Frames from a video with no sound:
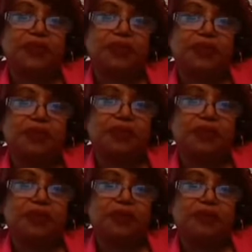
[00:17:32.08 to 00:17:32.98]

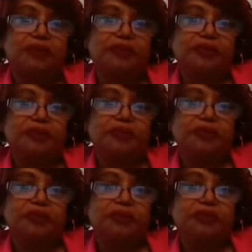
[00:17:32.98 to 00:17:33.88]

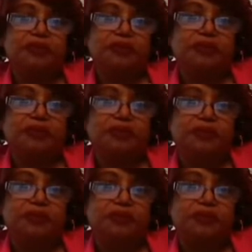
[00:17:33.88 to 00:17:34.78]

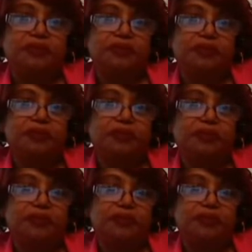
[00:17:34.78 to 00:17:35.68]

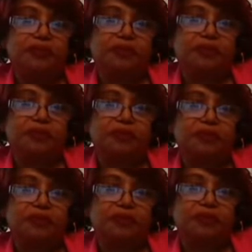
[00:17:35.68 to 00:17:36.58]

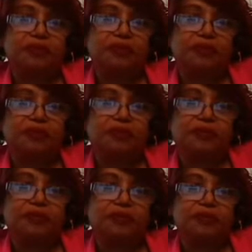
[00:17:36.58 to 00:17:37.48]

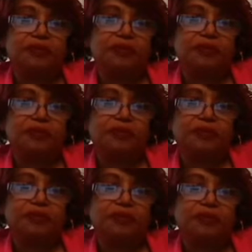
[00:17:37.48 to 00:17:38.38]

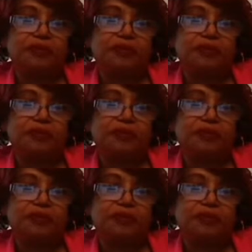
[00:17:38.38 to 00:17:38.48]
[no speech]